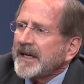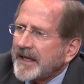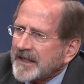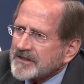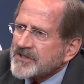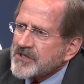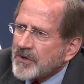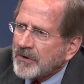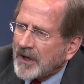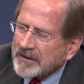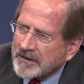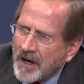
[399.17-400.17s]
And
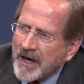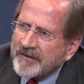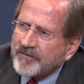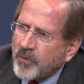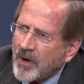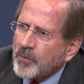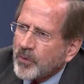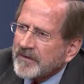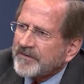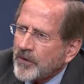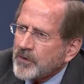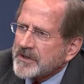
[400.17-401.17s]
so a lot of what we're
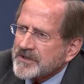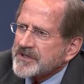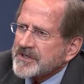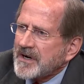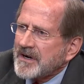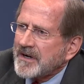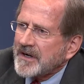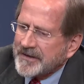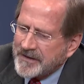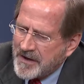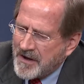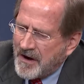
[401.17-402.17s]
focused
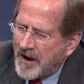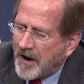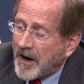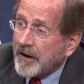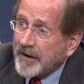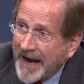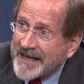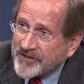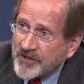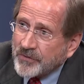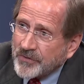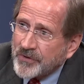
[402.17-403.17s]
on are,
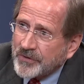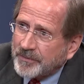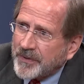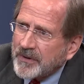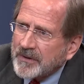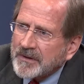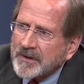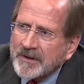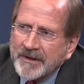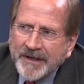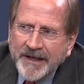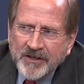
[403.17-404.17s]
as a group,
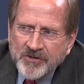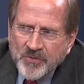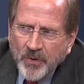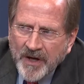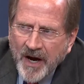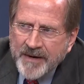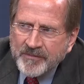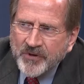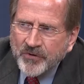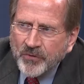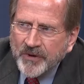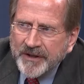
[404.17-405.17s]
here's what I'm
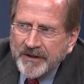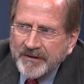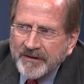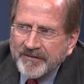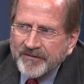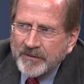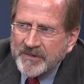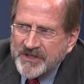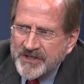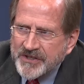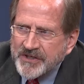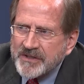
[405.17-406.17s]
doing from a
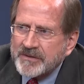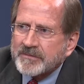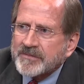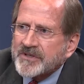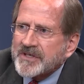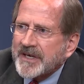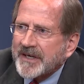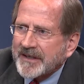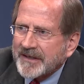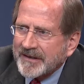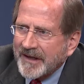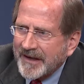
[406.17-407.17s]
systems
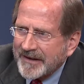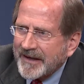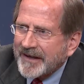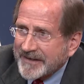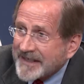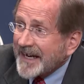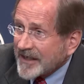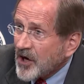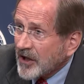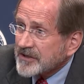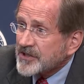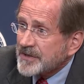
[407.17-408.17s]
and a
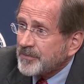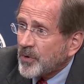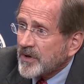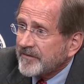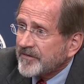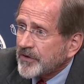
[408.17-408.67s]
technology point of